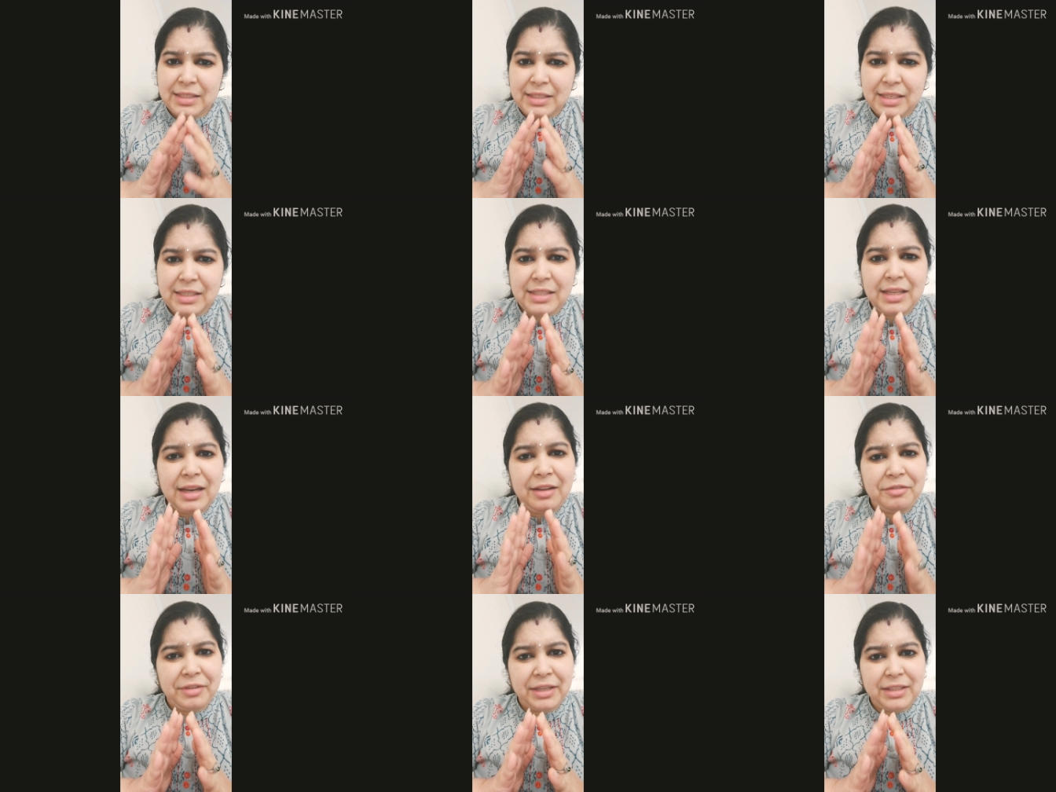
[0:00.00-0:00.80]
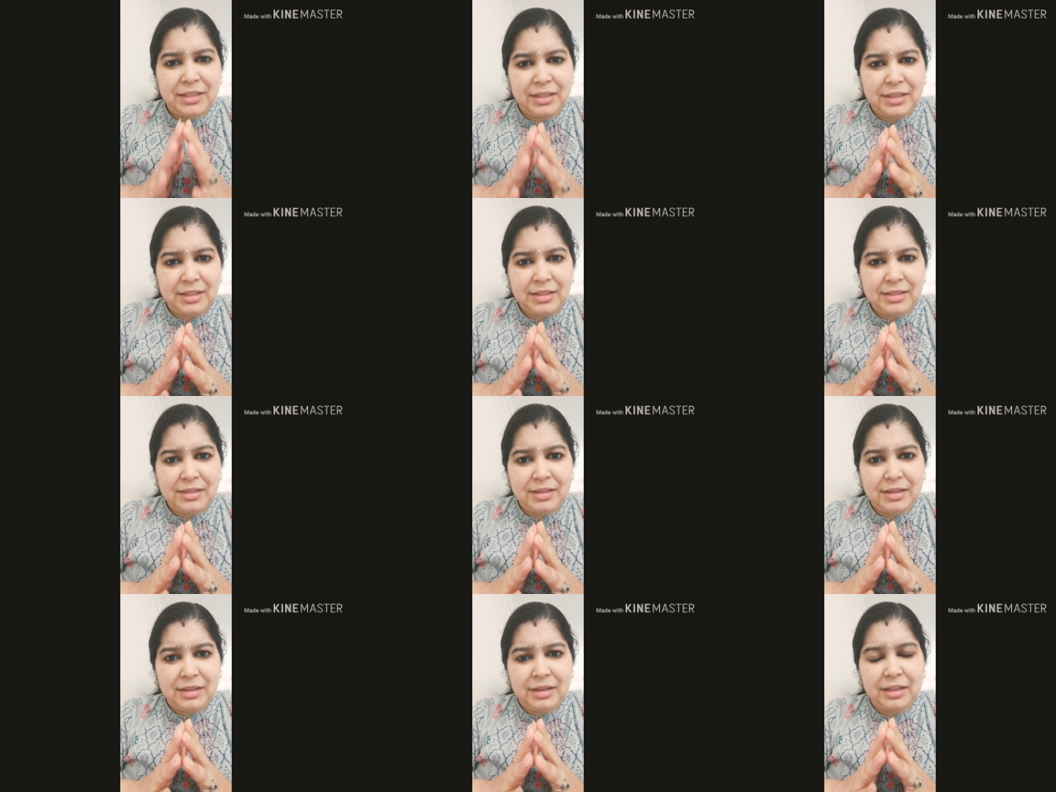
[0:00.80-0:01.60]
Tyndall effect is
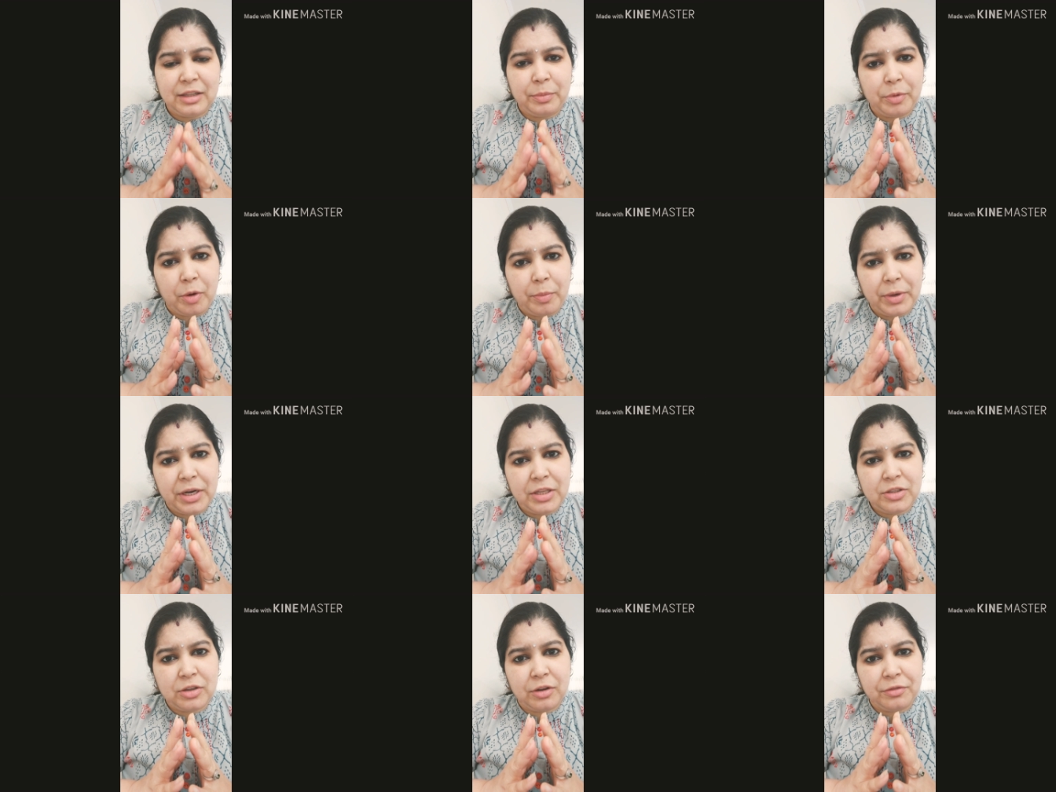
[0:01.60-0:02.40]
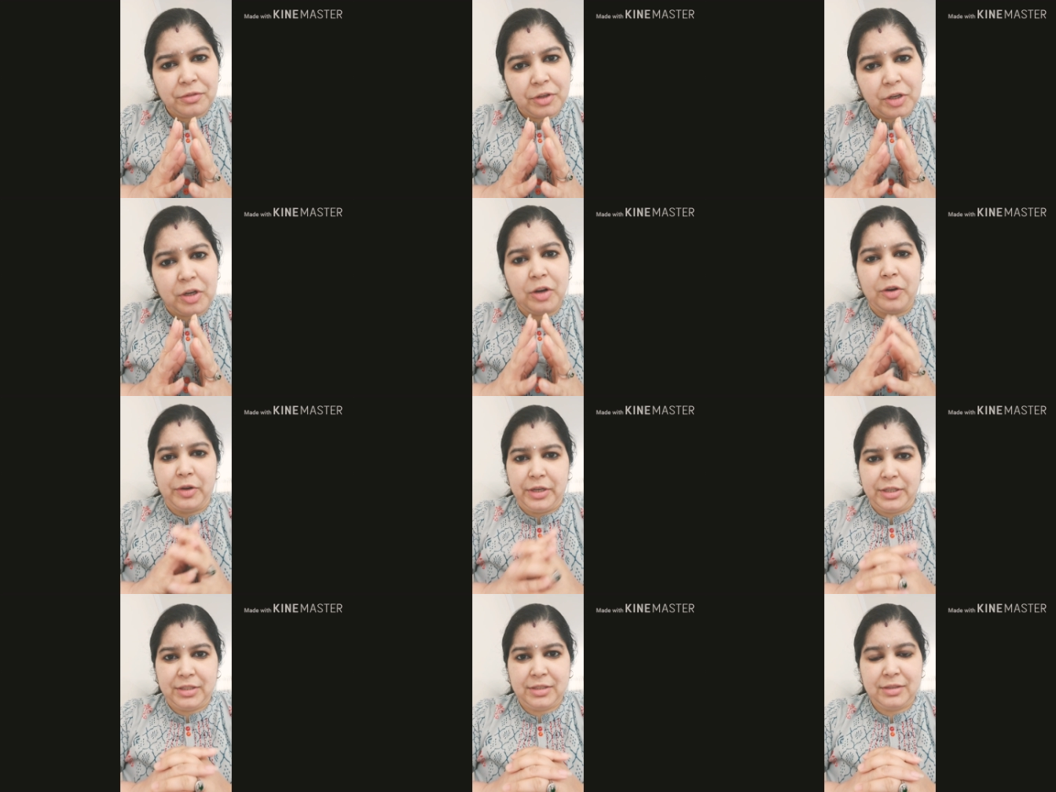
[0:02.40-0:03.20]
the properties of
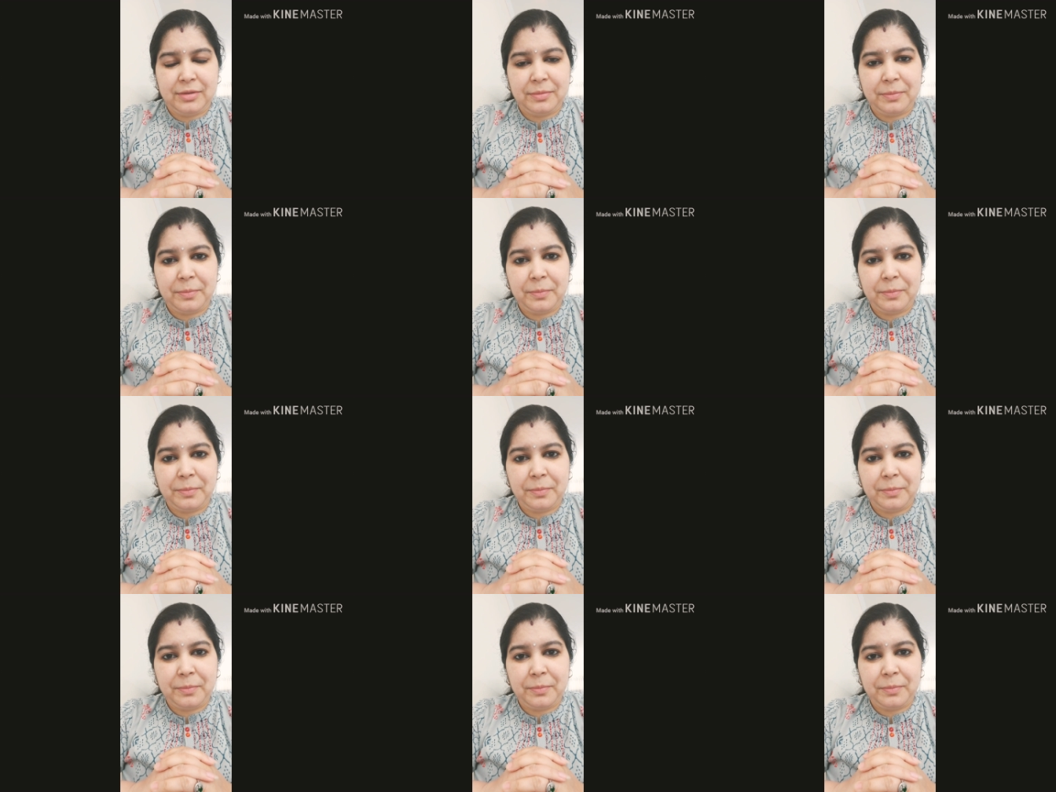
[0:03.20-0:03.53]
colloids.